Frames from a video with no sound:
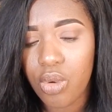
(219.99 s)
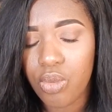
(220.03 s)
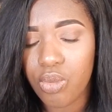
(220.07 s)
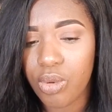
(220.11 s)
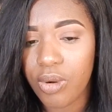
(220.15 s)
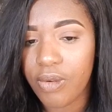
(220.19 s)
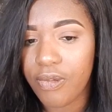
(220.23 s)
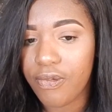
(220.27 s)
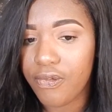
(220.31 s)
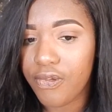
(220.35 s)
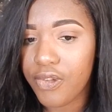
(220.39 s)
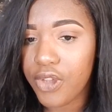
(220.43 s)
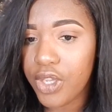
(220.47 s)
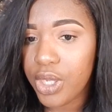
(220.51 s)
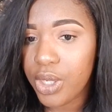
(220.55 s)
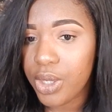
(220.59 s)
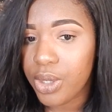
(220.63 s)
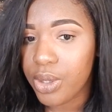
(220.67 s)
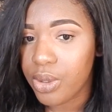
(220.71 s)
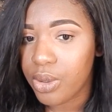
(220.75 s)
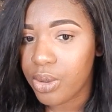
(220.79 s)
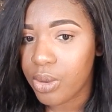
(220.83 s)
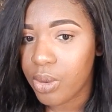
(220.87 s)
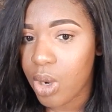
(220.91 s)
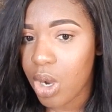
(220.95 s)

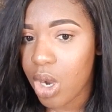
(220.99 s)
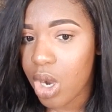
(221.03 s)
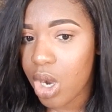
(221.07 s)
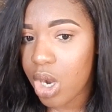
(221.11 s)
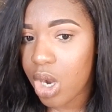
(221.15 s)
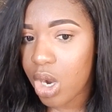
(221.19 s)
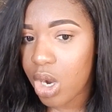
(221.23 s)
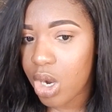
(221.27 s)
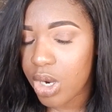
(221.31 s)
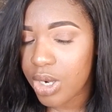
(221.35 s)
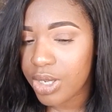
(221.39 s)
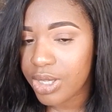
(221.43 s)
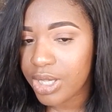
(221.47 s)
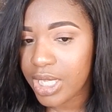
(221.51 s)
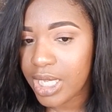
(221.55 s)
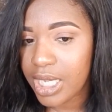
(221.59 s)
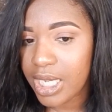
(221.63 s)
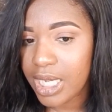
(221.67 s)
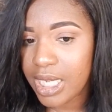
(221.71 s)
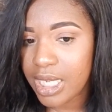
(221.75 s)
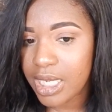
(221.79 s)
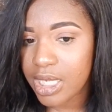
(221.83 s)
review on the